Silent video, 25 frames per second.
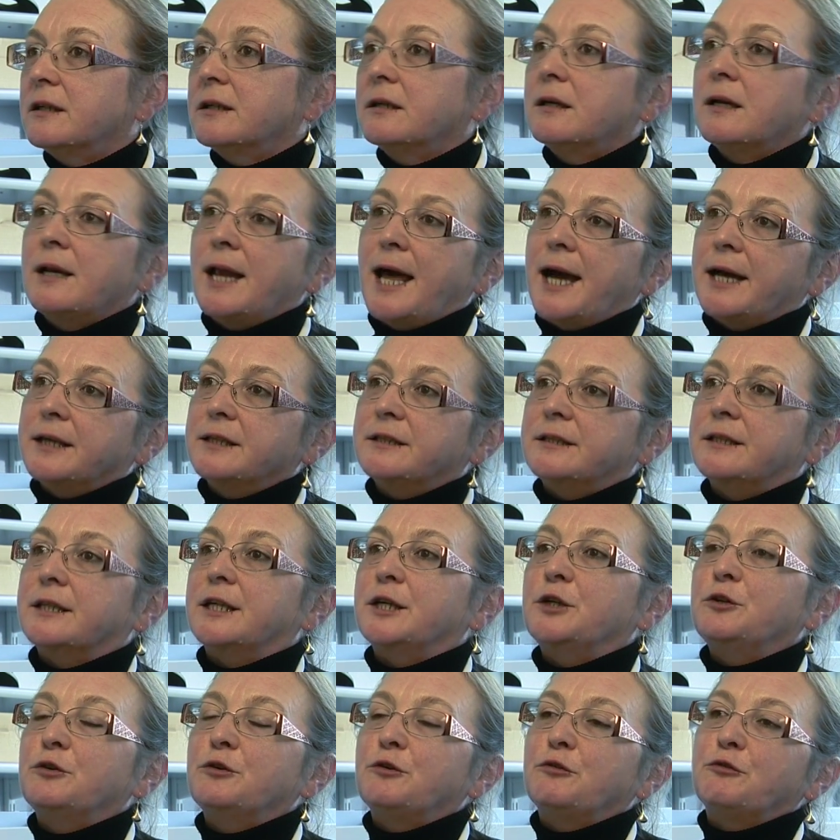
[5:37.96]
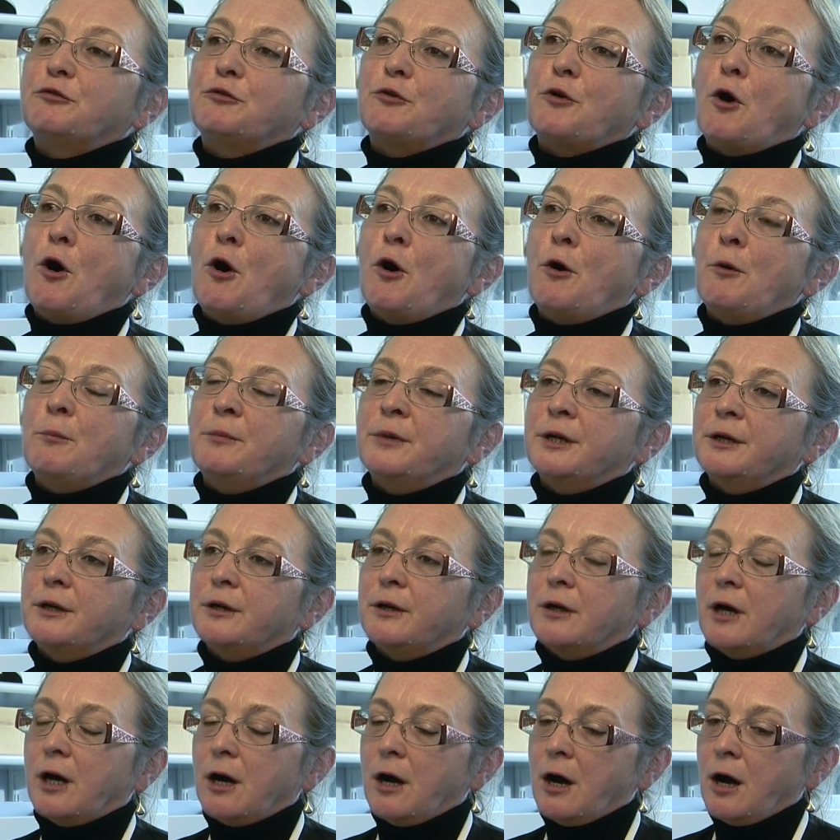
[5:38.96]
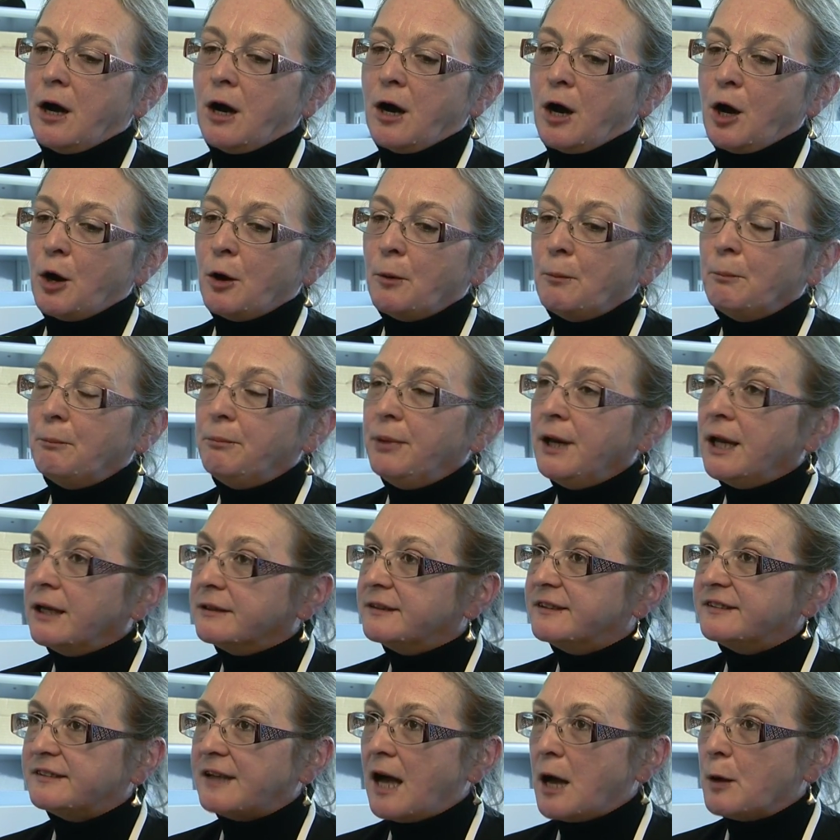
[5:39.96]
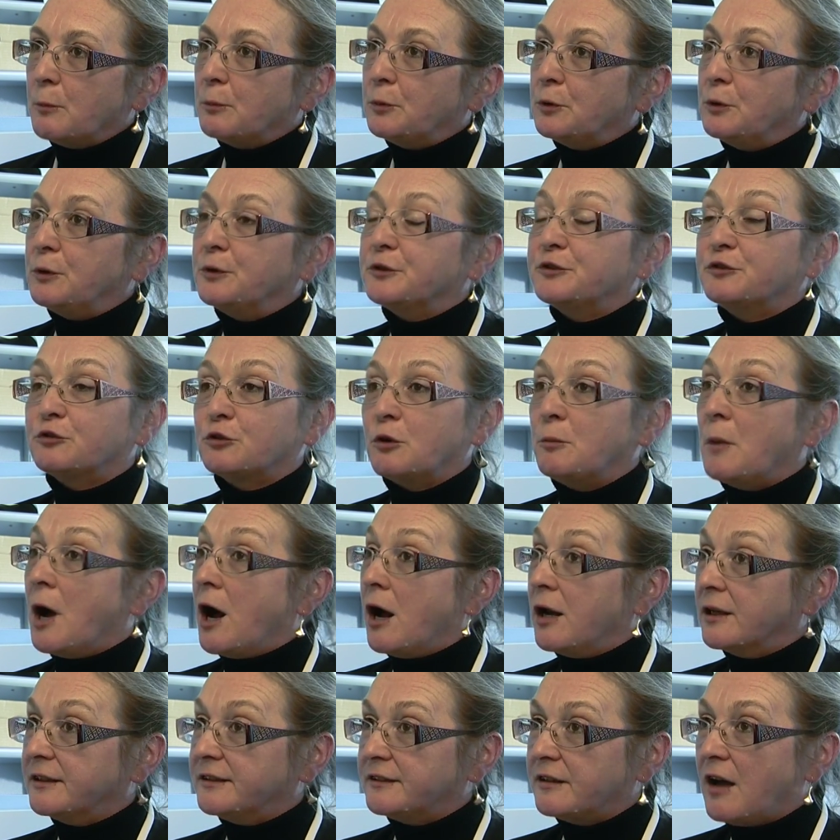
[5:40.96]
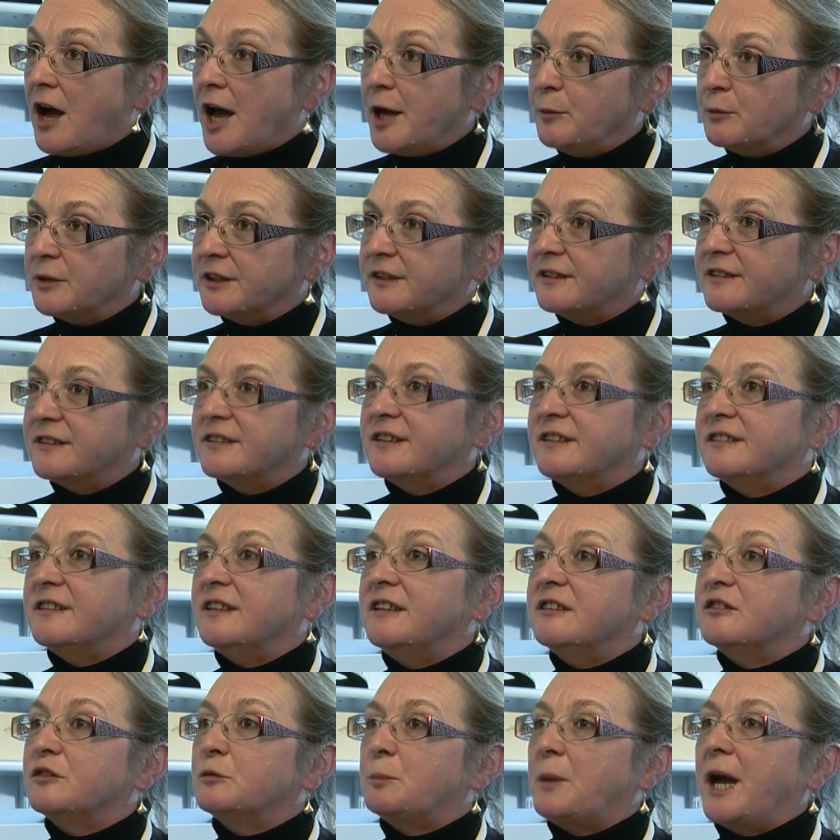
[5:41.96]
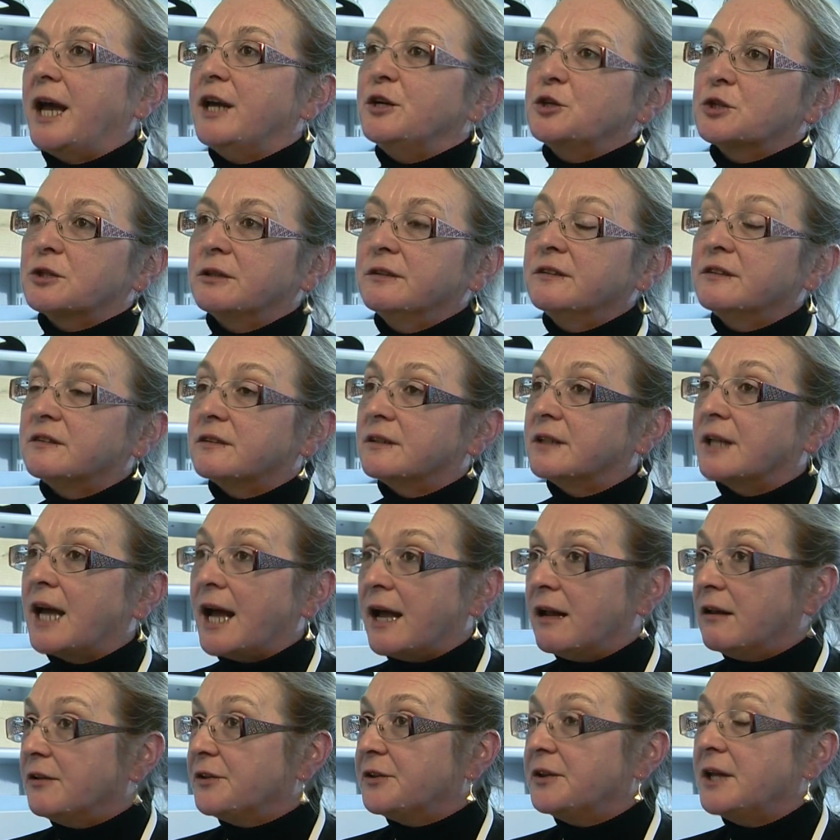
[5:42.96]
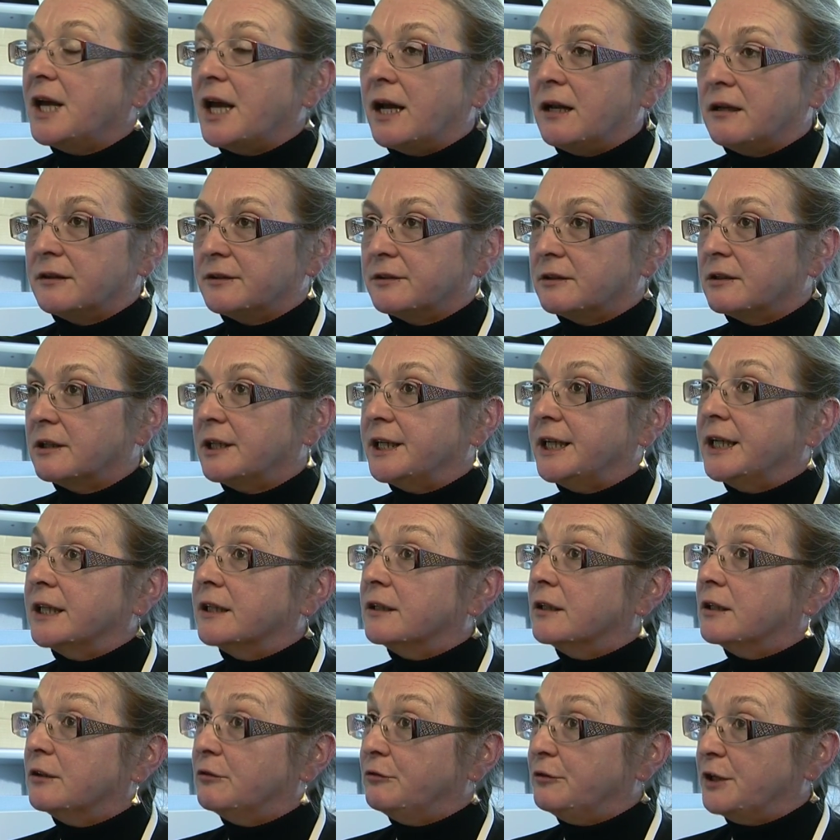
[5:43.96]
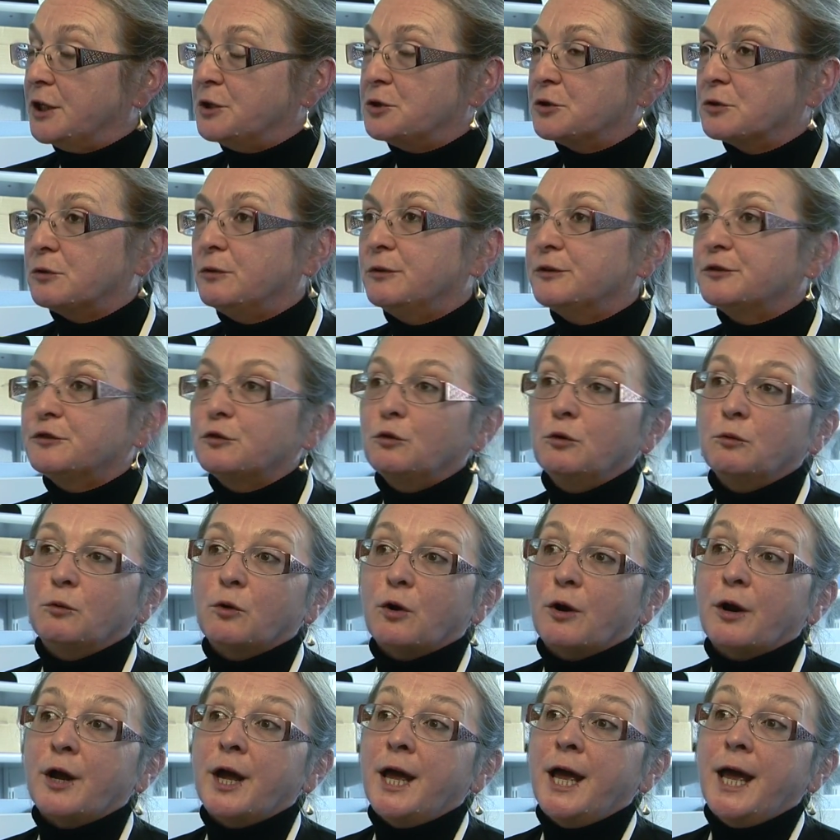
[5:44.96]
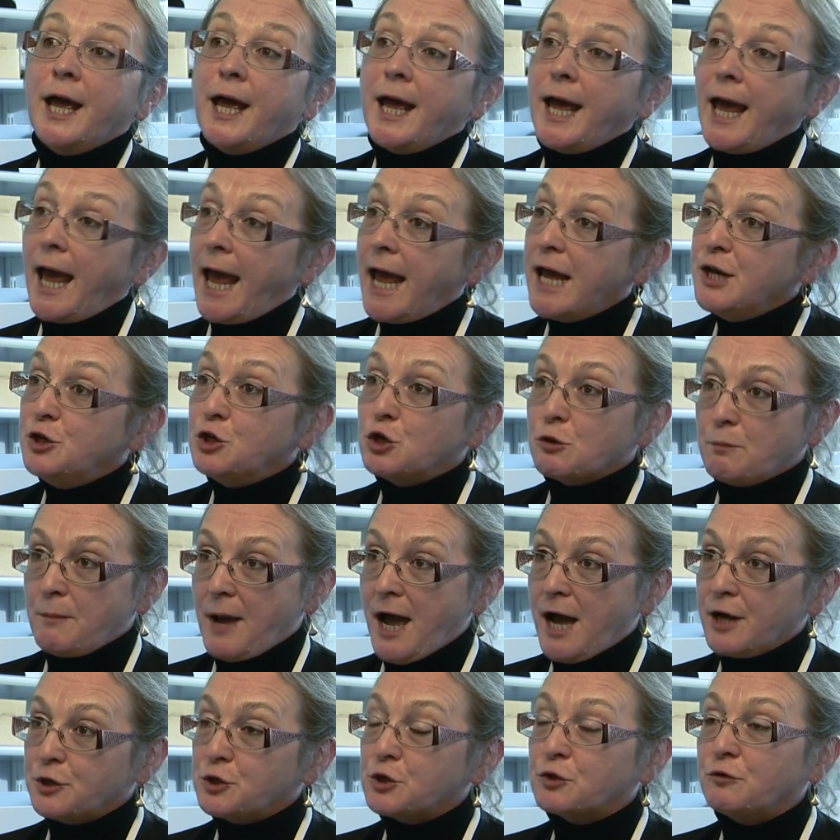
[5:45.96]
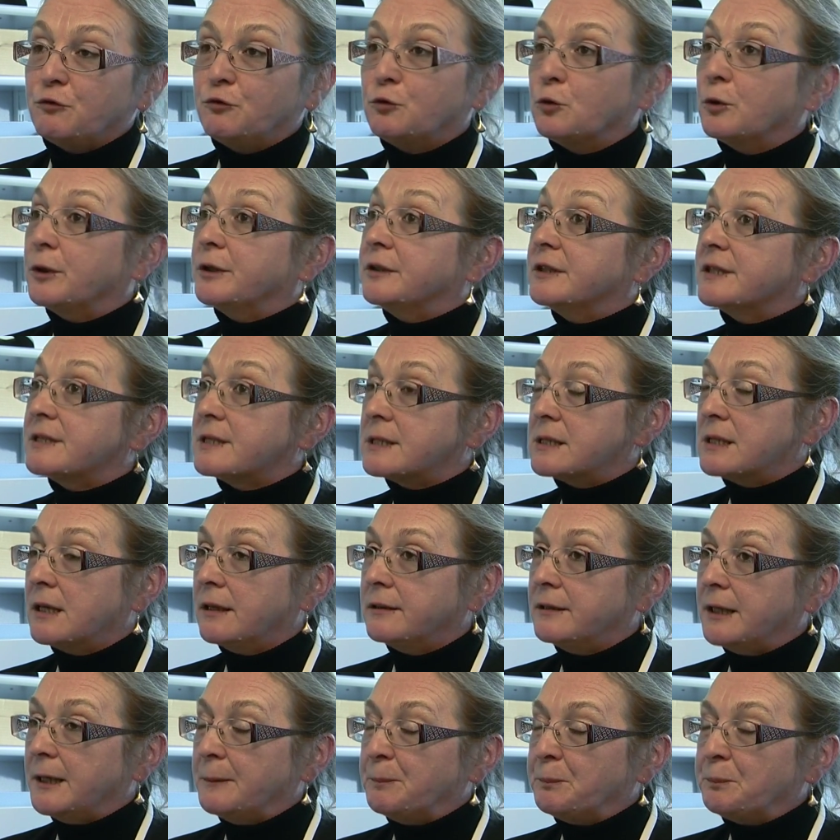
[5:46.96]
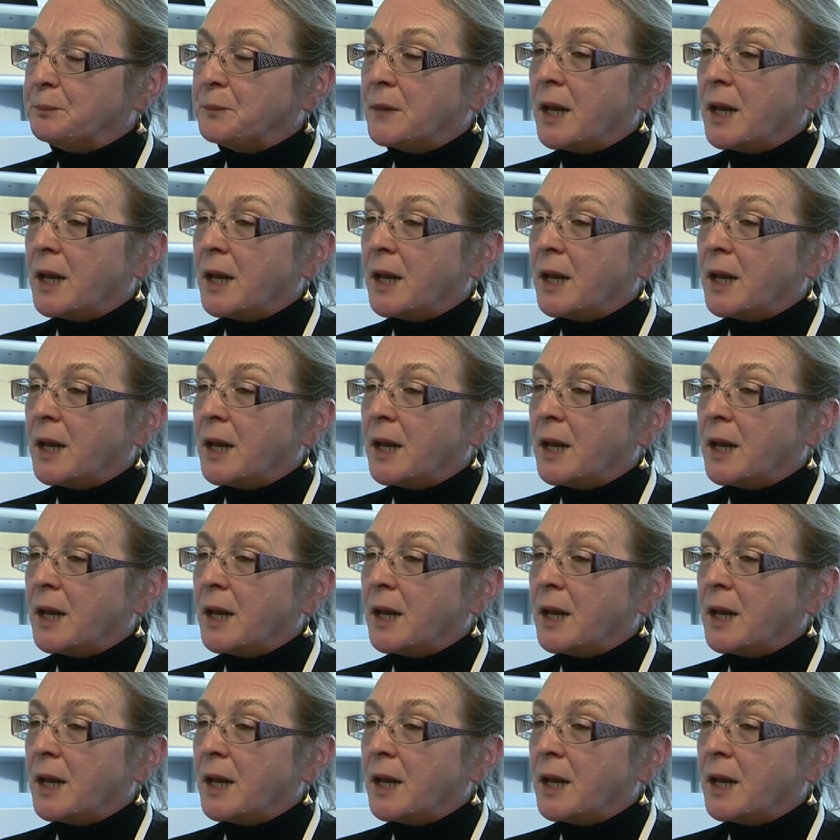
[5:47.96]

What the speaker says: collected from blood samples from Alzheimer's disease patients and healthy elderly individuals who were age-matched for the study.